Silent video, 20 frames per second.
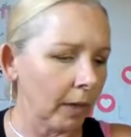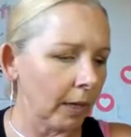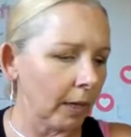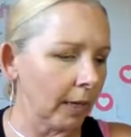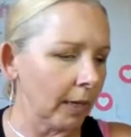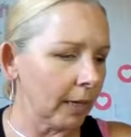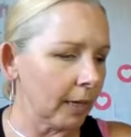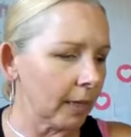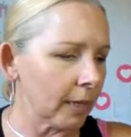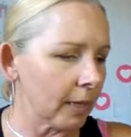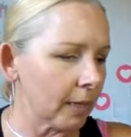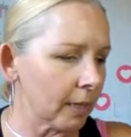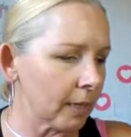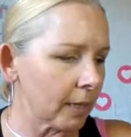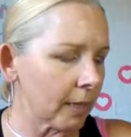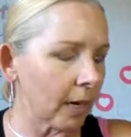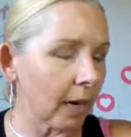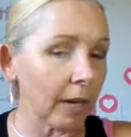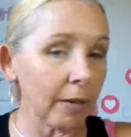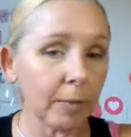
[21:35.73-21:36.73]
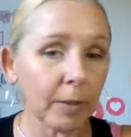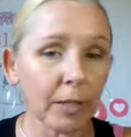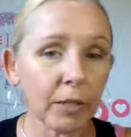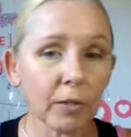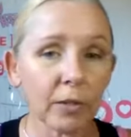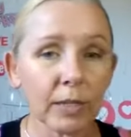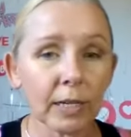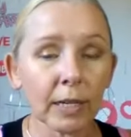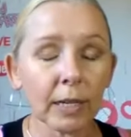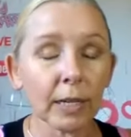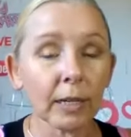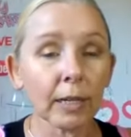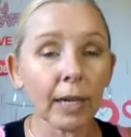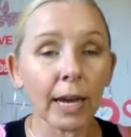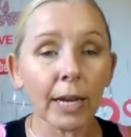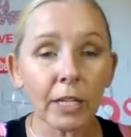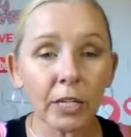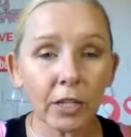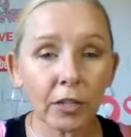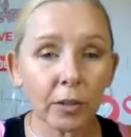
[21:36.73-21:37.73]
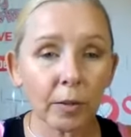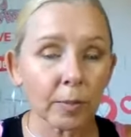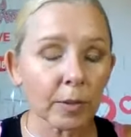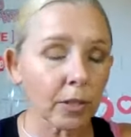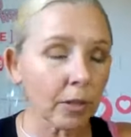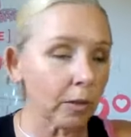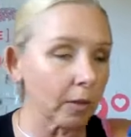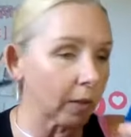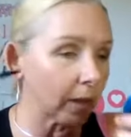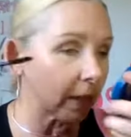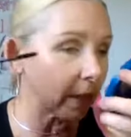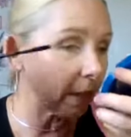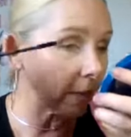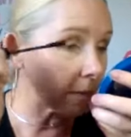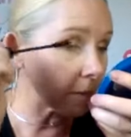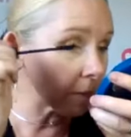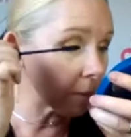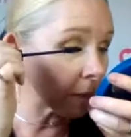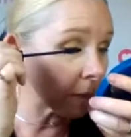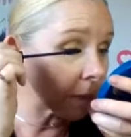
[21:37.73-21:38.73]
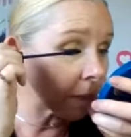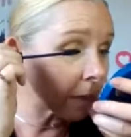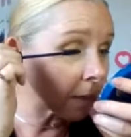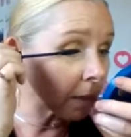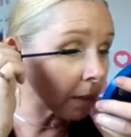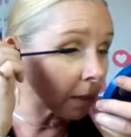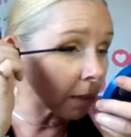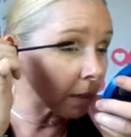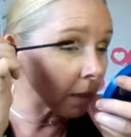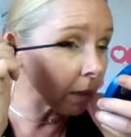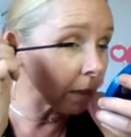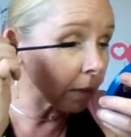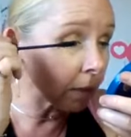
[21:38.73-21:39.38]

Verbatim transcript: And I've been using a lash serum too that gives me uh,